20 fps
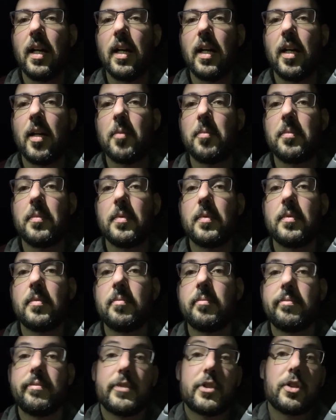
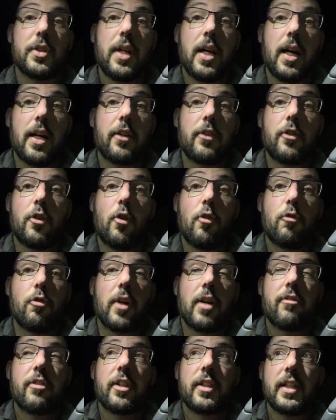So yeah, I don't know if
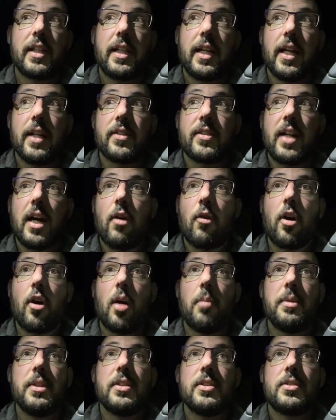we're ever going to get Tower
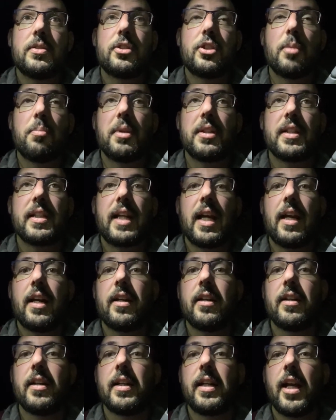Hobbies shipping to
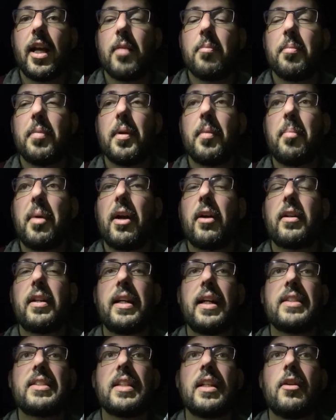Canada again, but apparently I
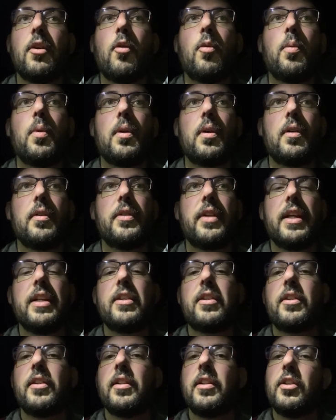said, oh, well,
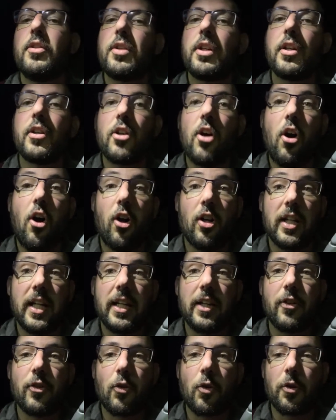you can call in
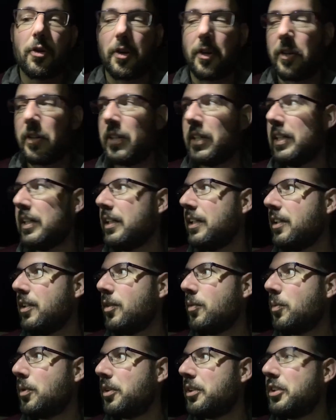and order.
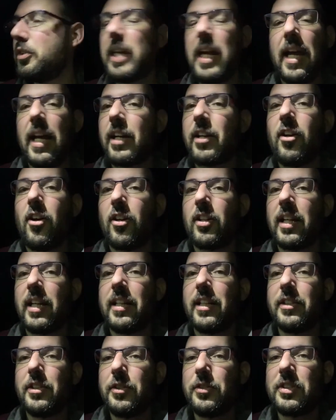Well, you can't call in
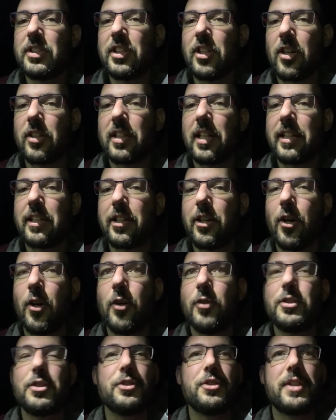and use the online
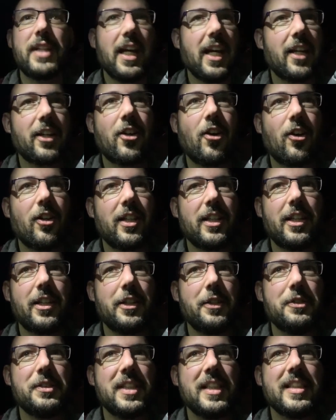codes, and you can't call in and
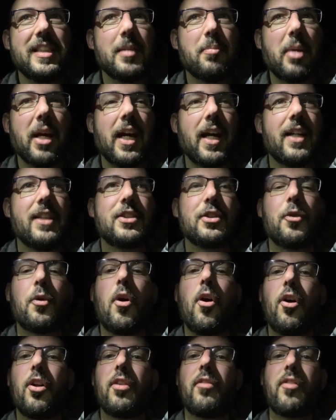use Easy Pay, so
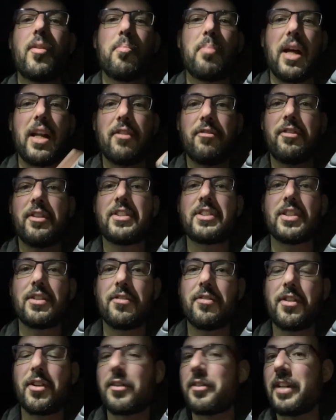all of the benefits
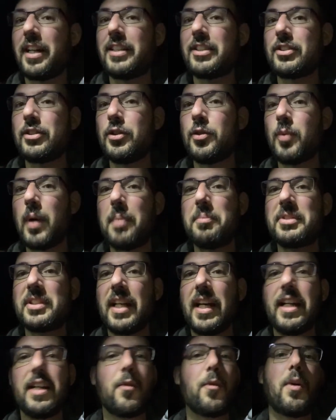of their nice new
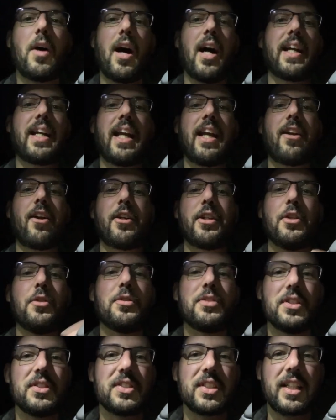website, I cannot
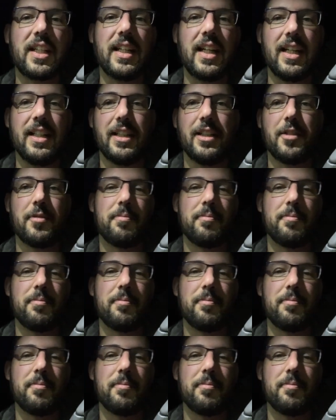use as a Canadian.